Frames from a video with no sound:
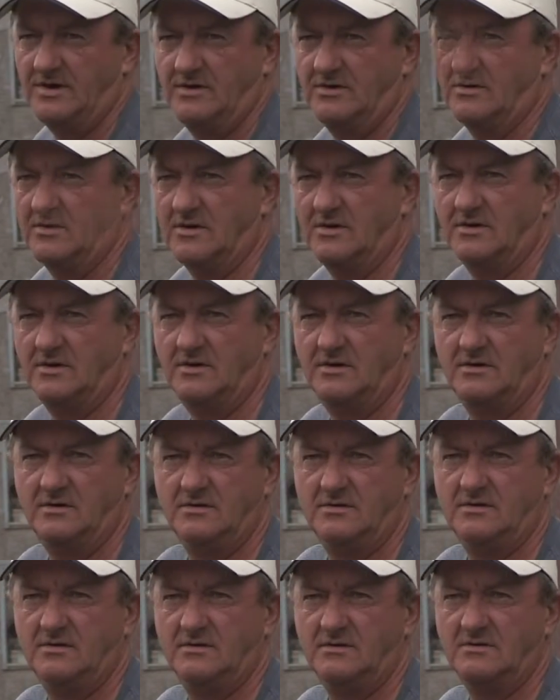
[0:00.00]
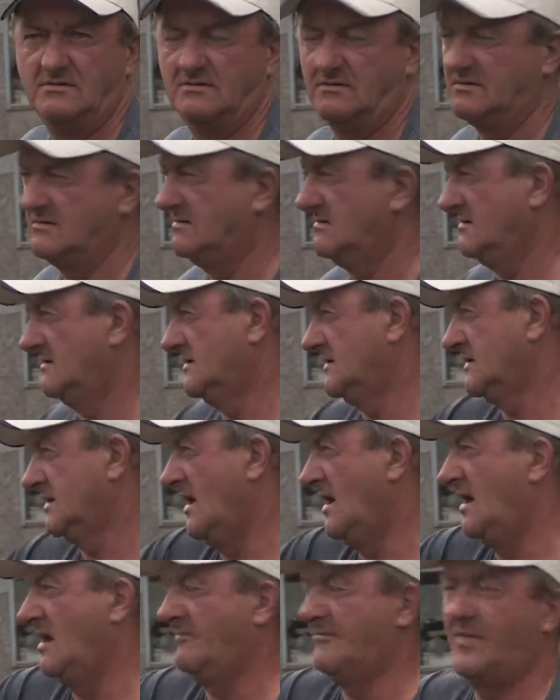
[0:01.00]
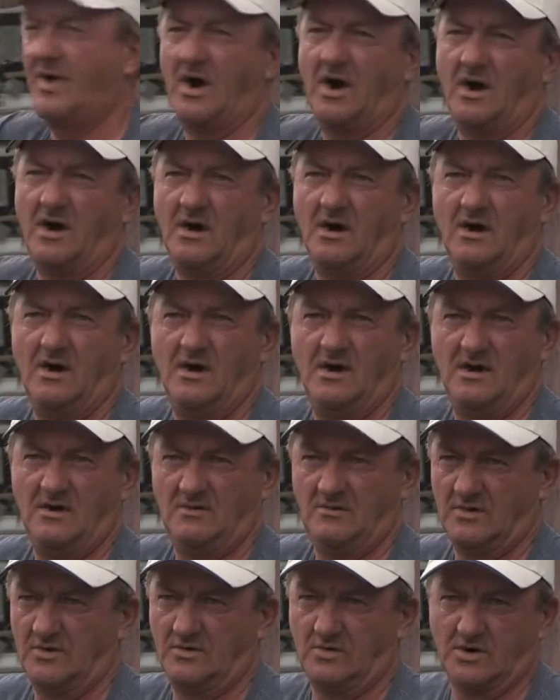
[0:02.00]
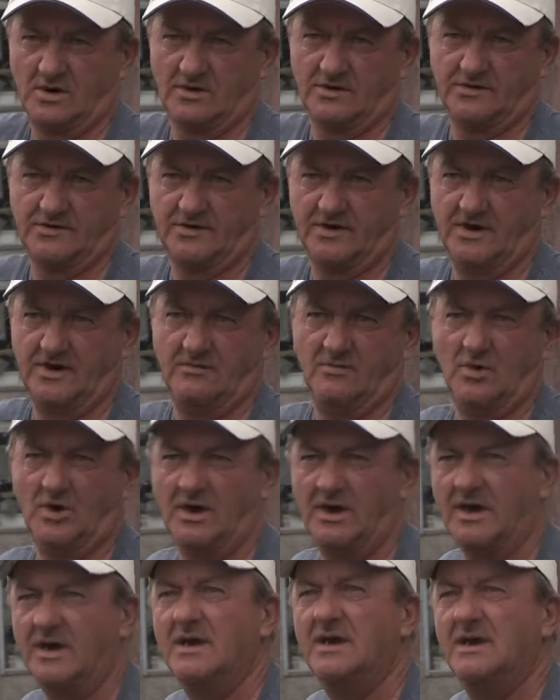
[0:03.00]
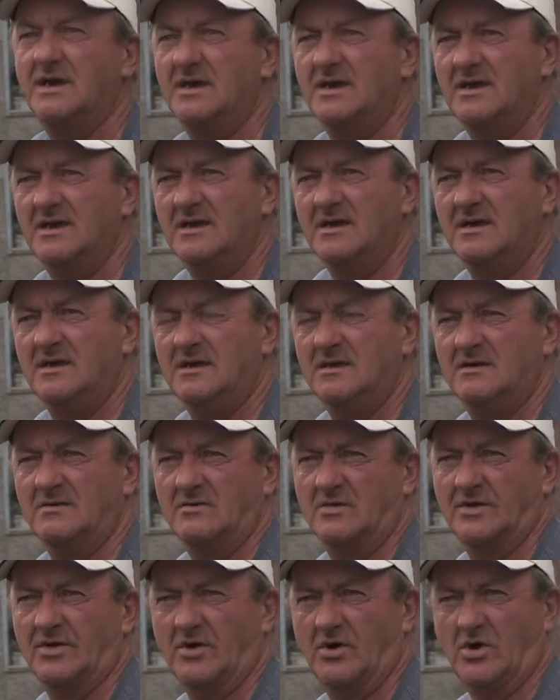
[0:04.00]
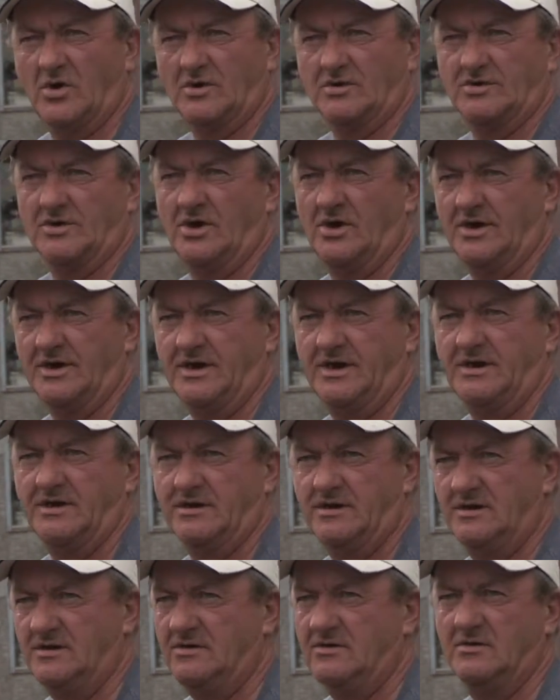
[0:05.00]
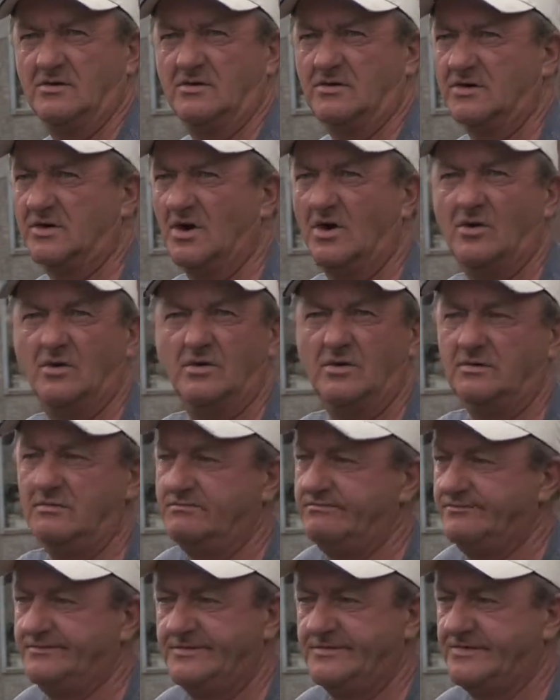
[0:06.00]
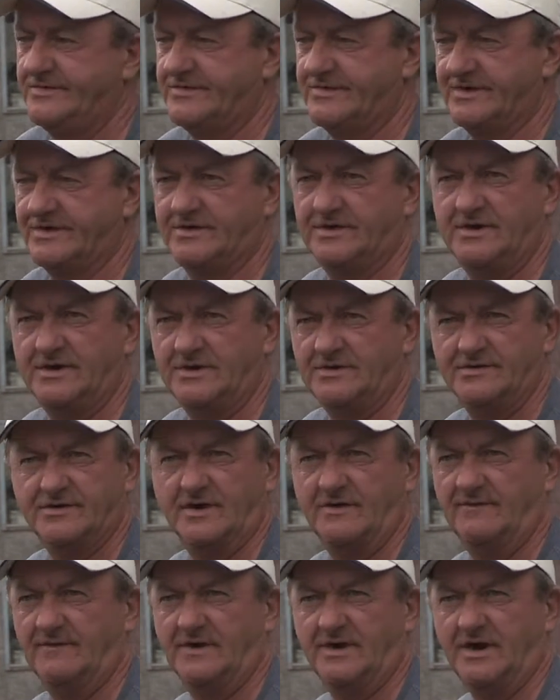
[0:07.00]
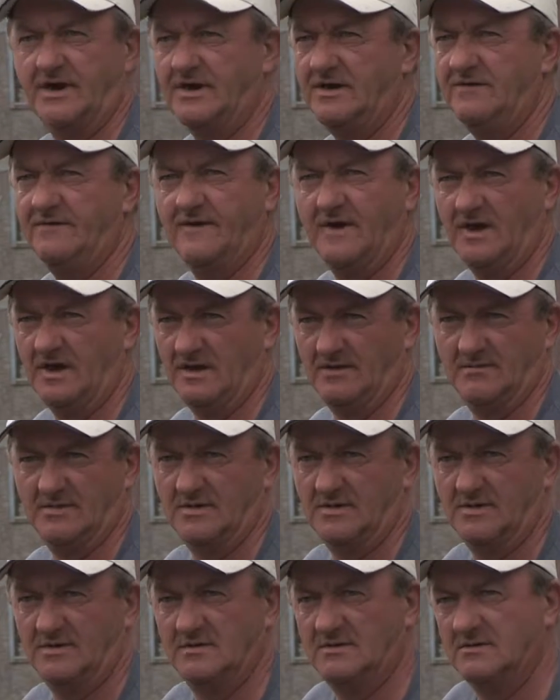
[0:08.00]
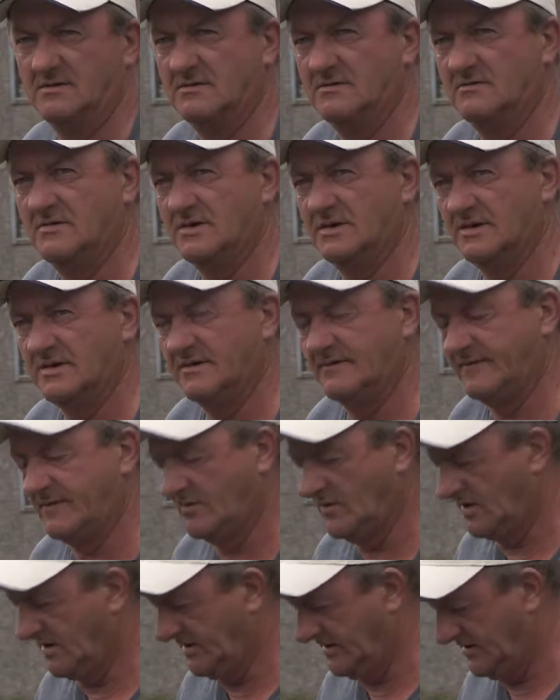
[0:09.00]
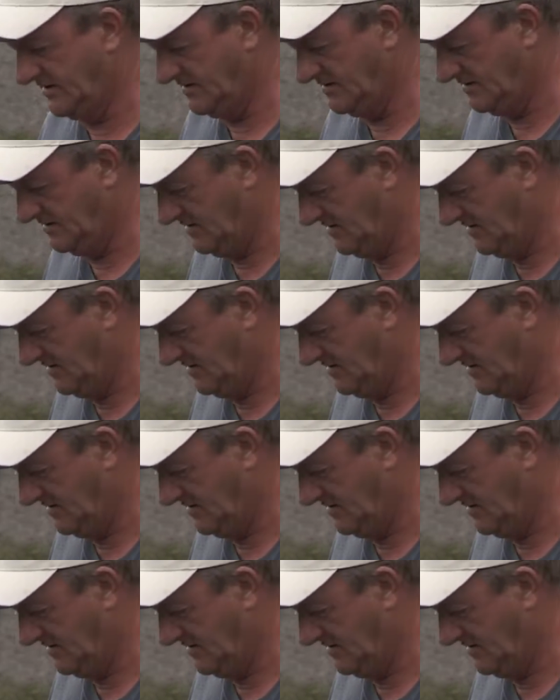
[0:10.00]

you could, scallop bar would work the same way with hooks on it, and you could tow in 60, 70, 80 fathom with it if you wanted to.